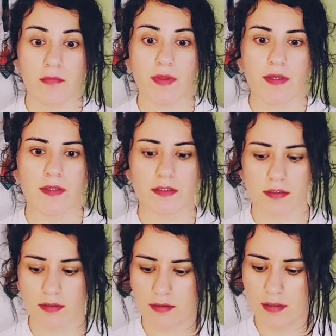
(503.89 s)
this,
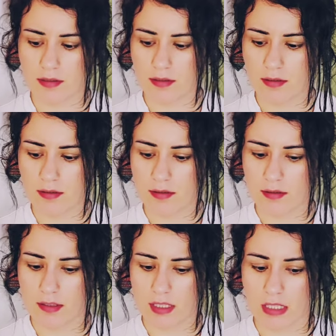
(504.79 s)

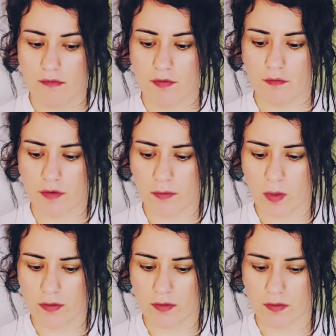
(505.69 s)
even if I
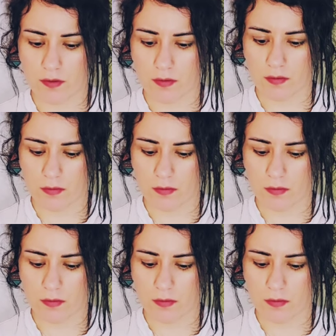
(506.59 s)
wanted to.